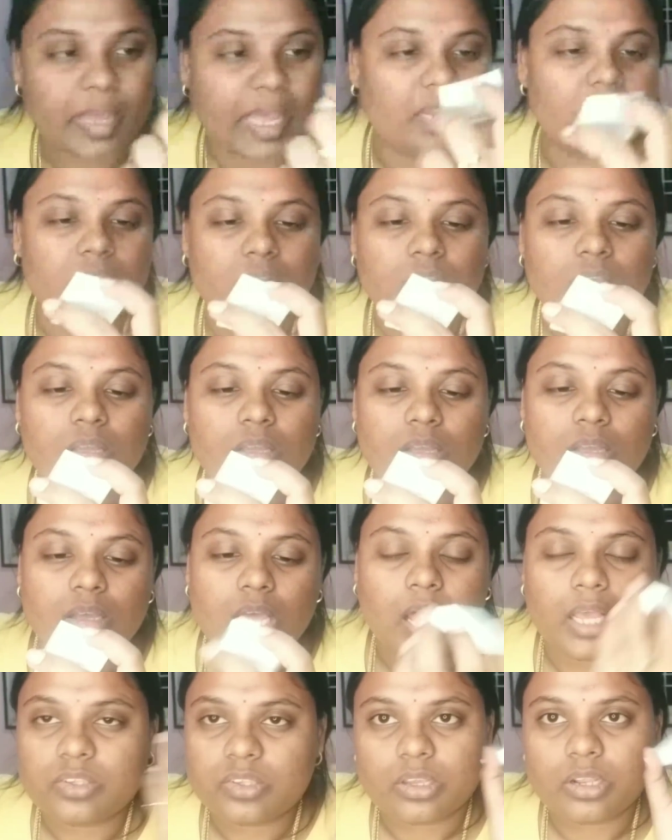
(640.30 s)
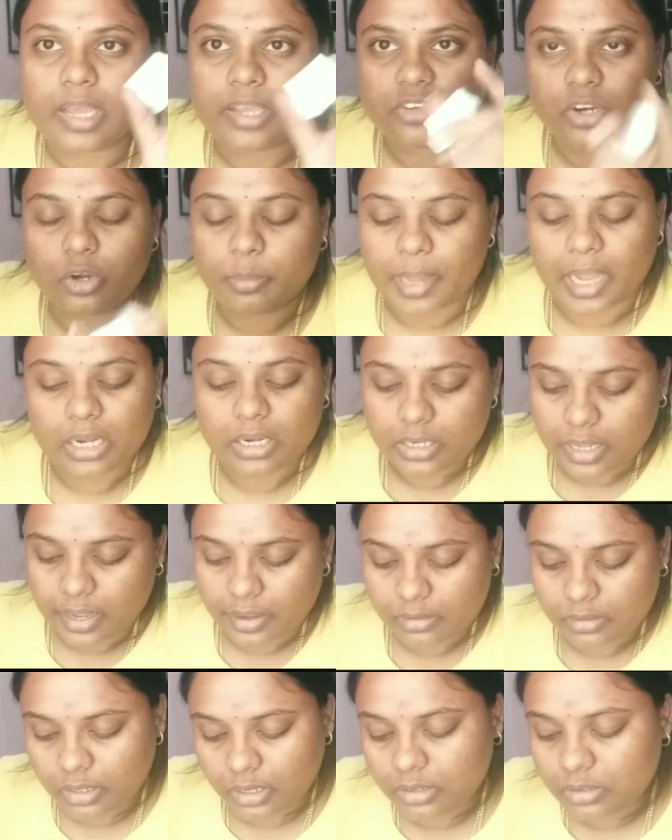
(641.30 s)
eyeshadow palette,
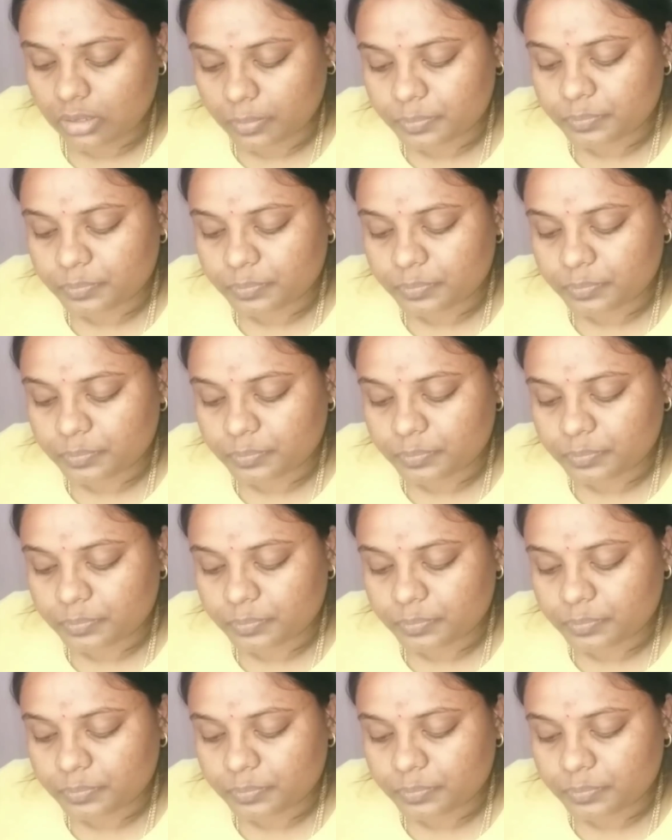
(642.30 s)
and then